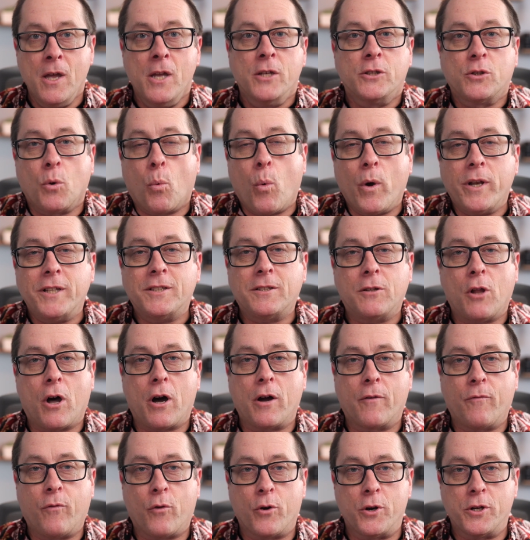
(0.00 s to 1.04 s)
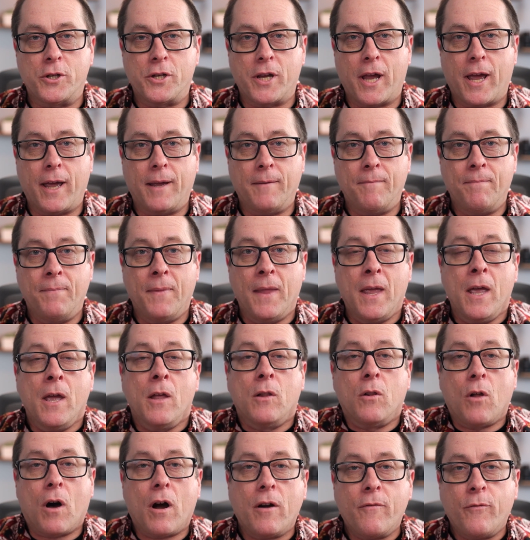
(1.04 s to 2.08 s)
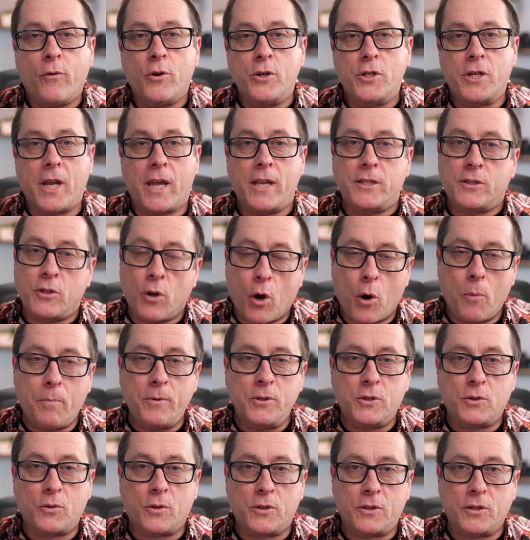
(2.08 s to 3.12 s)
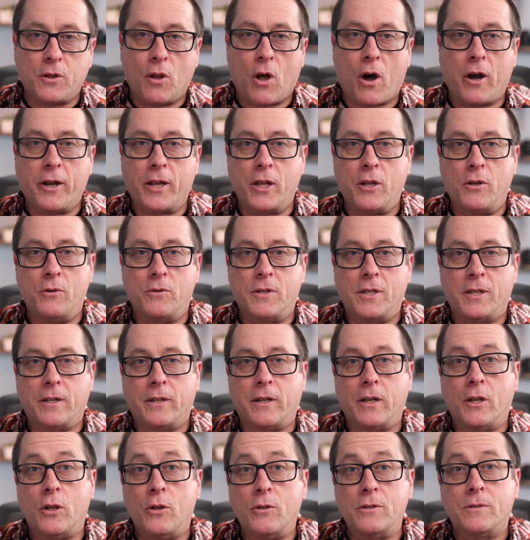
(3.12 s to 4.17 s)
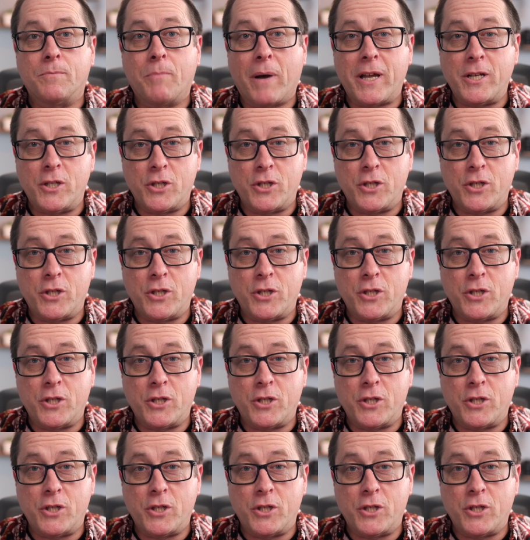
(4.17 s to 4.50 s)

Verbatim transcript: So what is Log4j? Log4j is an open source logging utility used by